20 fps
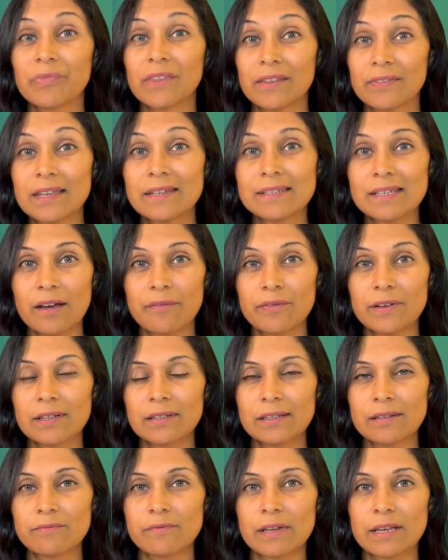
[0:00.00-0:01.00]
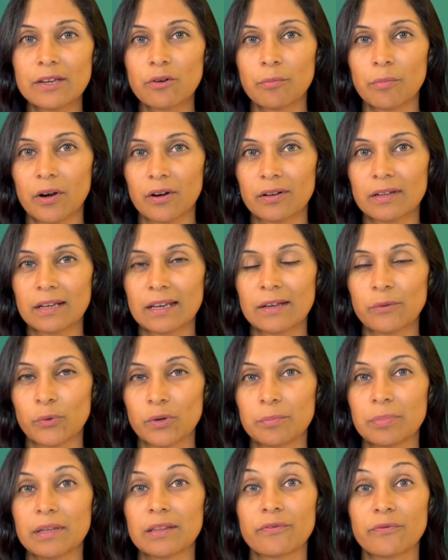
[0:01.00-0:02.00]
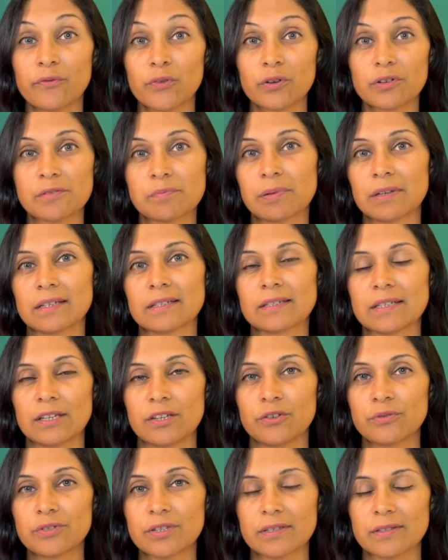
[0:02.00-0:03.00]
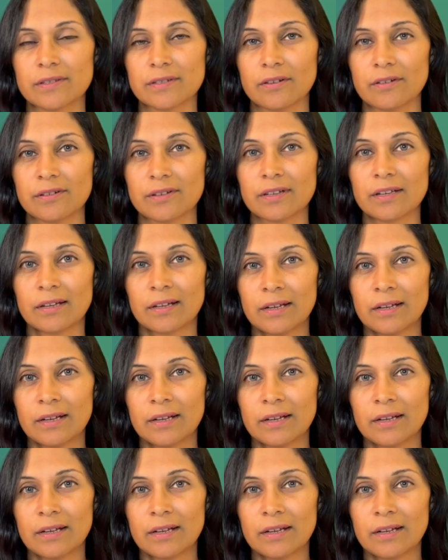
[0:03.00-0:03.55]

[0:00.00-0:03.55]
then definitely video marketing would be the first place that you should start.